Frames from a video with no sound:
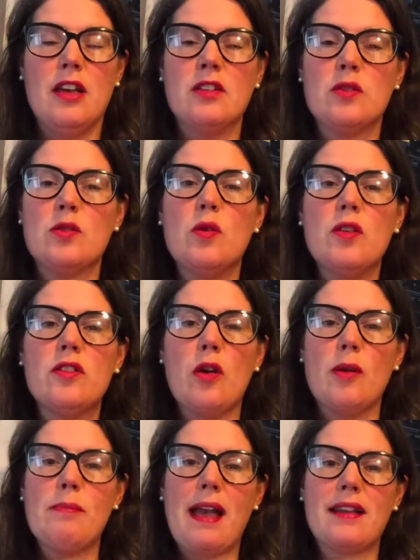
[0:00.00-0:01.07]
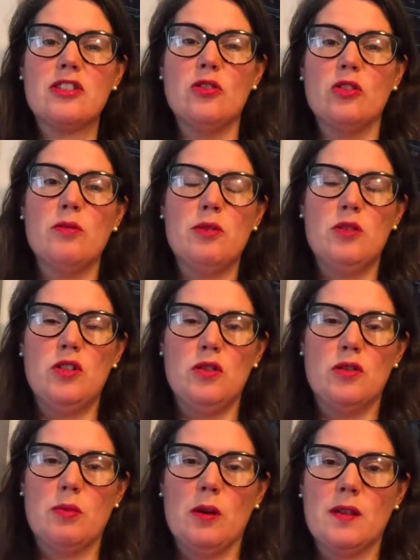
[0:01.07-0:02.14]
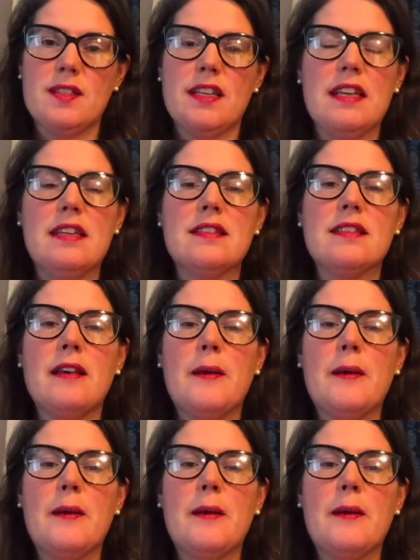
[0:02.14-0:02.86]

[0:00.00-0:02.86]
So it's worth going back to your computer use policies,